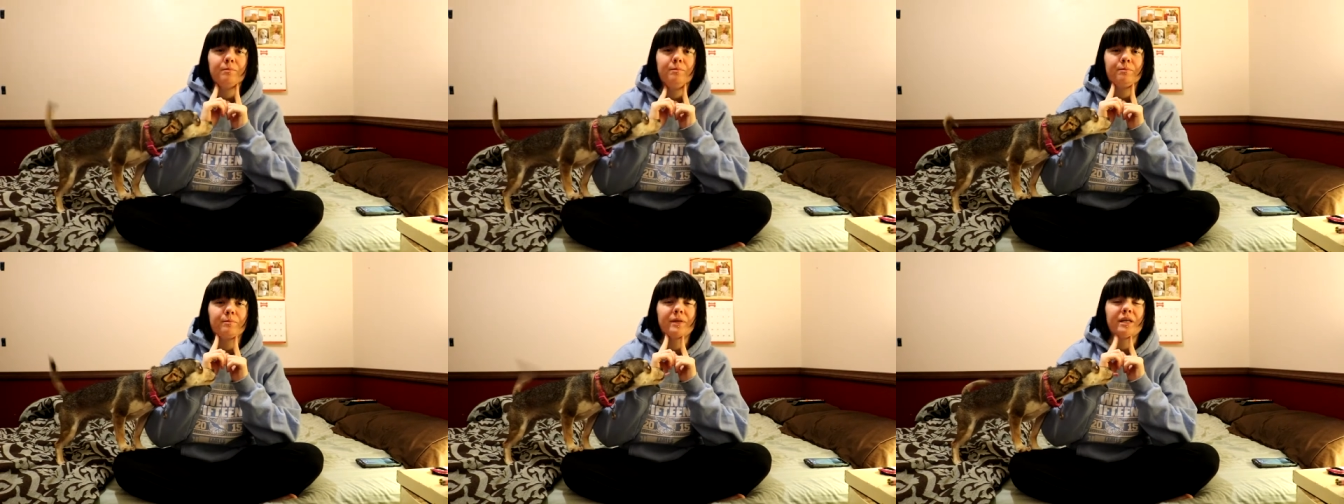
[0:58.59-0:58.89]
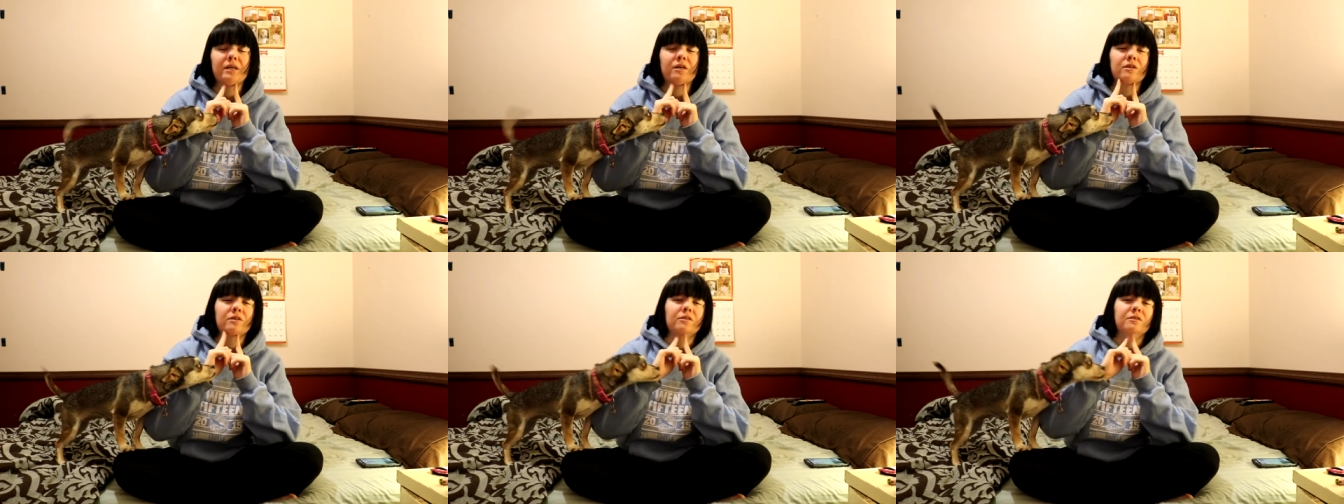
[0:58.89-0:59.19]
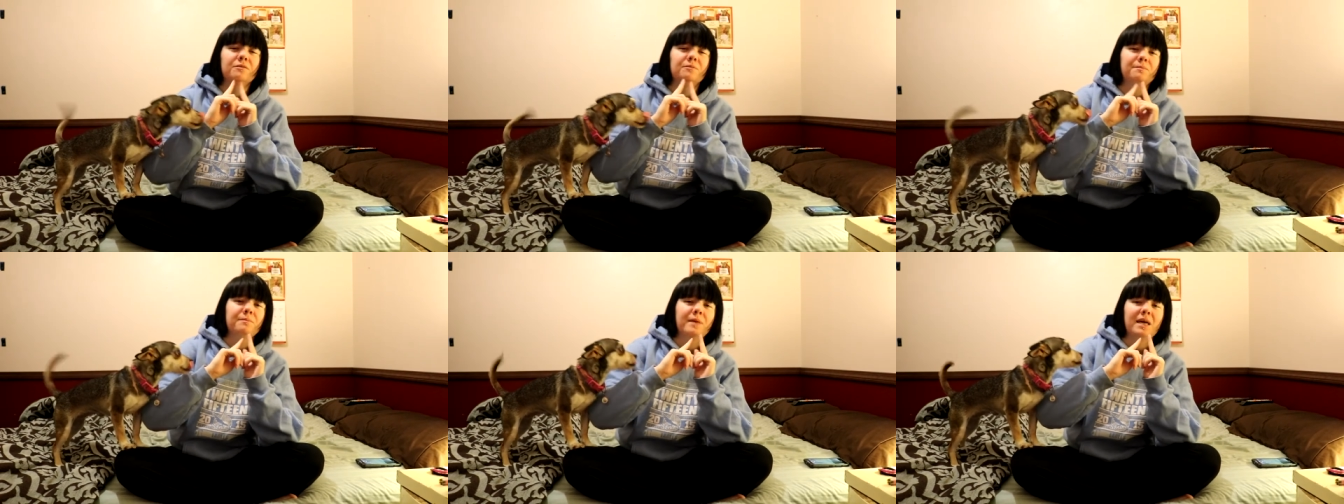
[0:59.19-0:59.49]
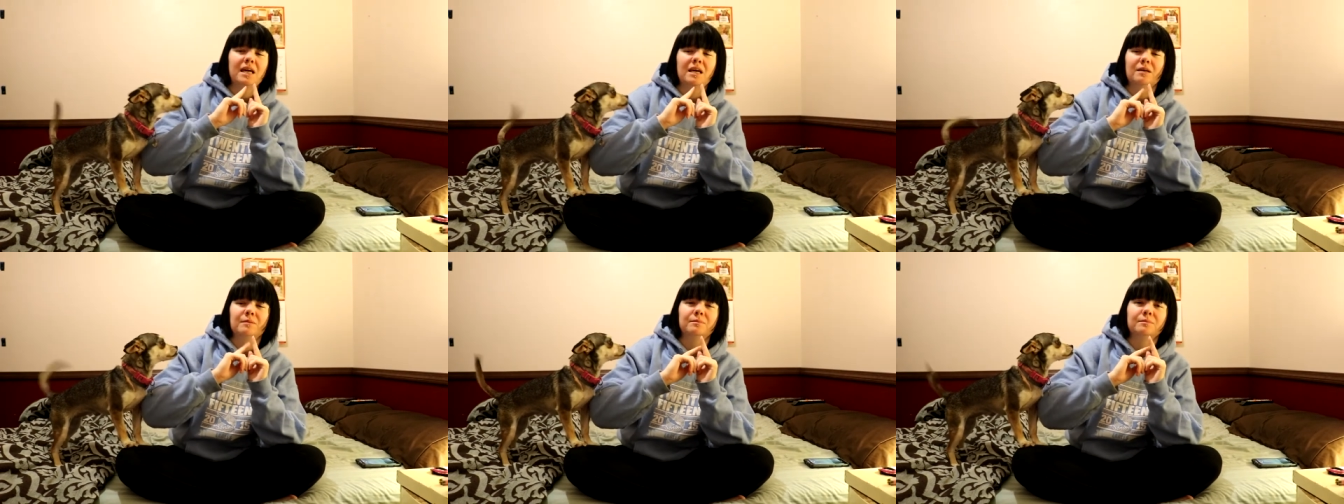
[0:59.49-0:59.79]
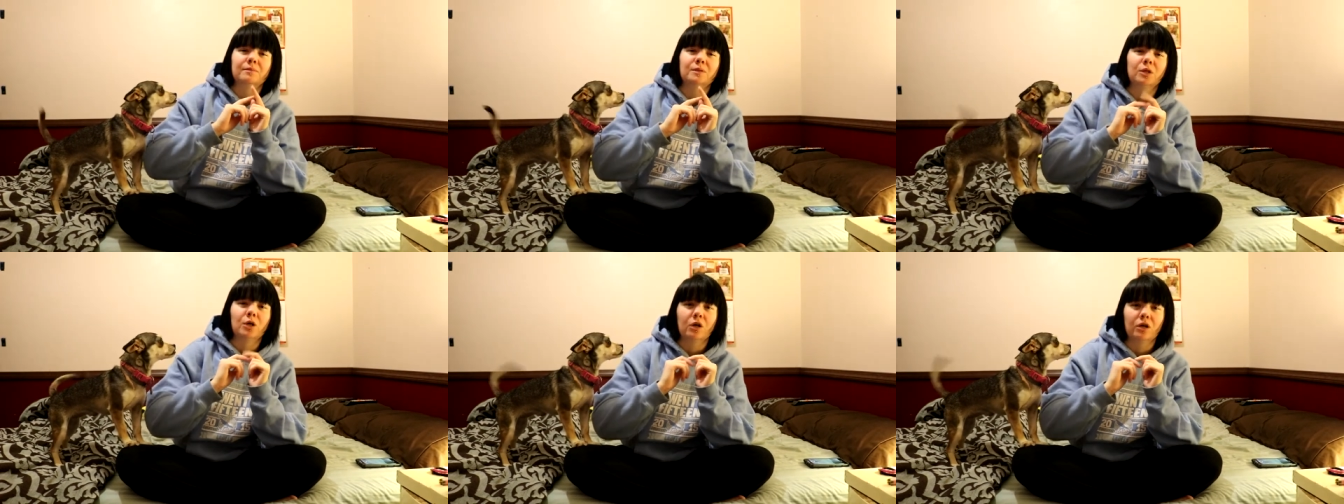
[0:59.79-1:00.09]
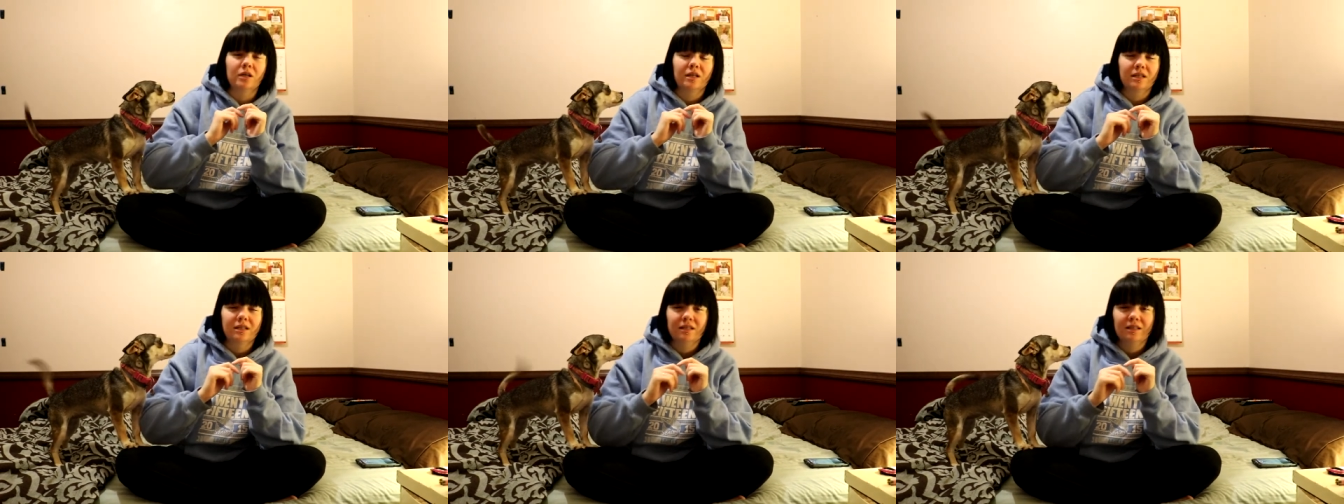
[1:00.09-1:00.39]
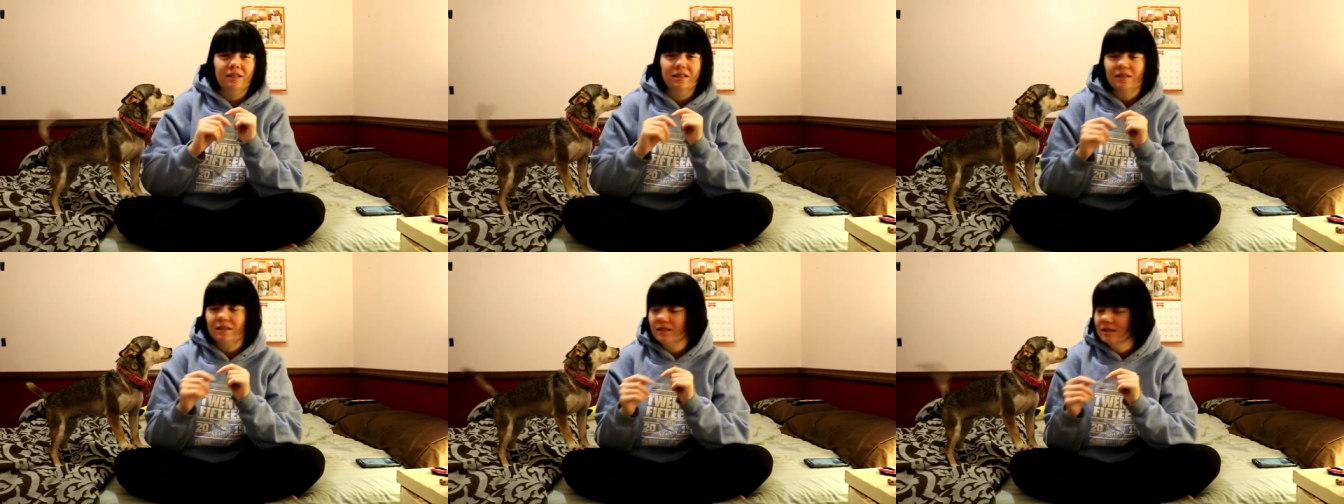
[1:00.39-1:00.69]
beard makeup look.
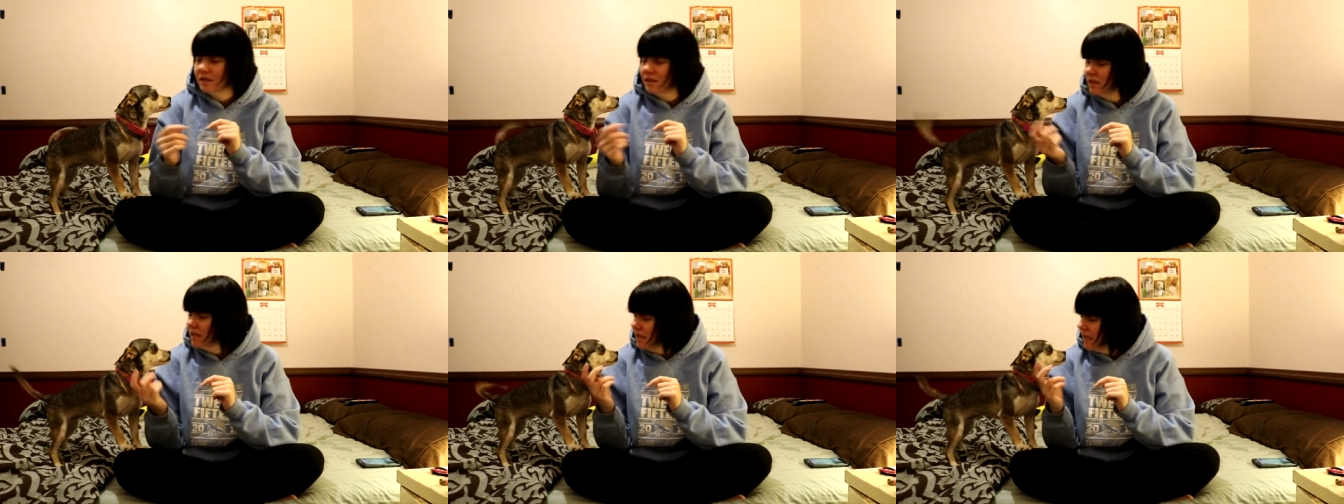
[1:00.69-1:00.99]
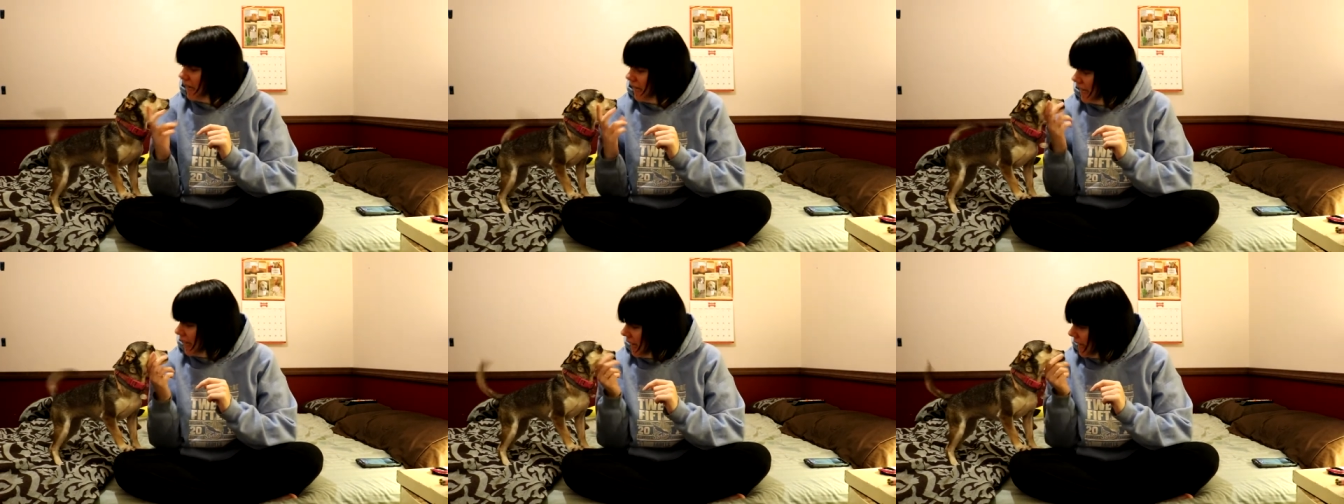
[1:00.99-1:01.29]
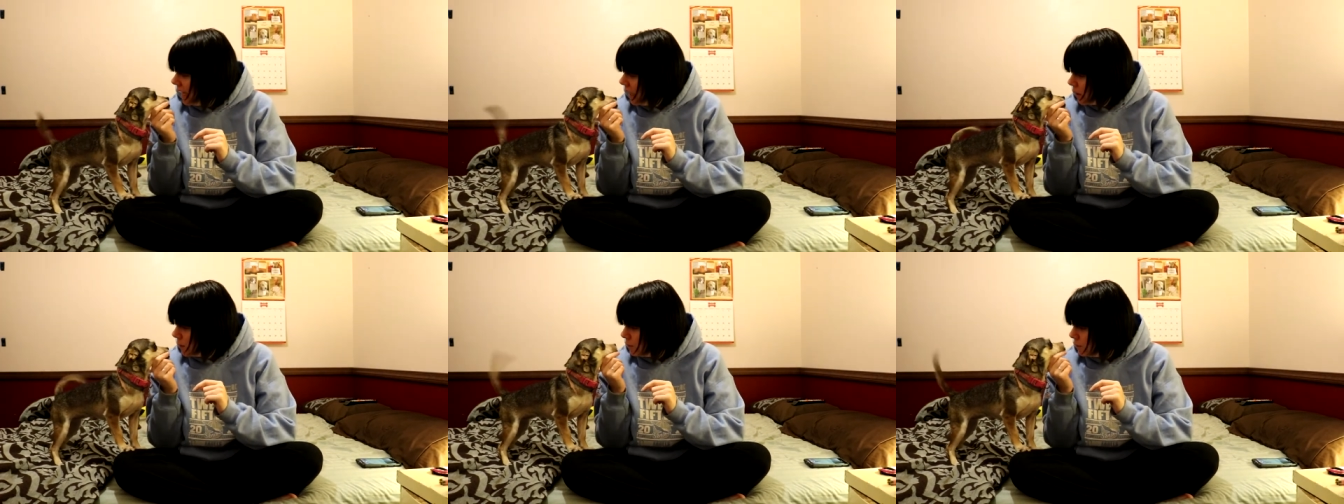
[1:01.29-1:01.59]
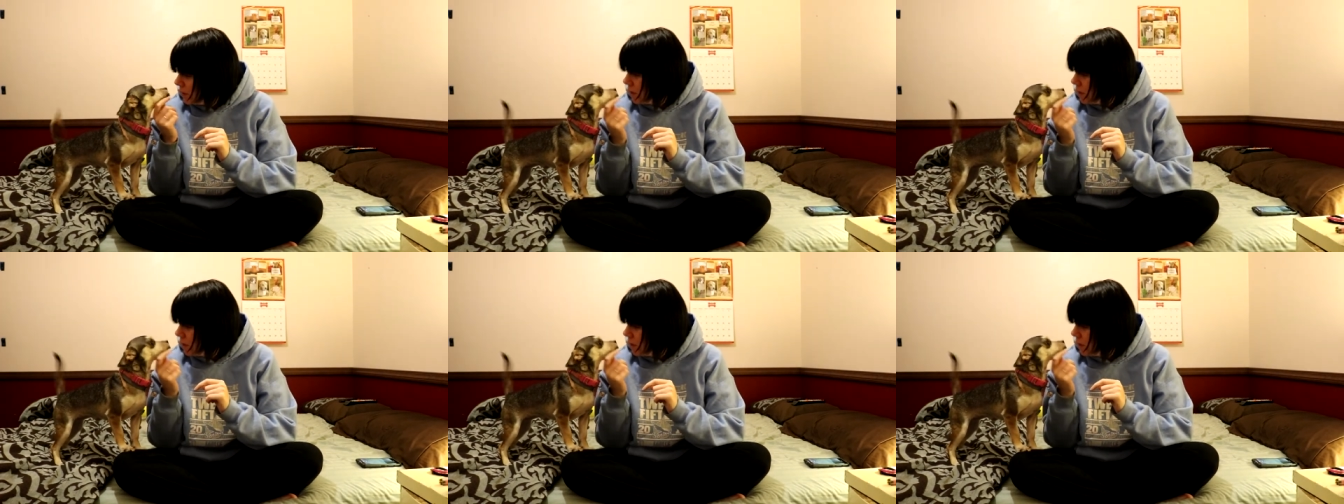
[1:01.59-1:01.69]
Can I help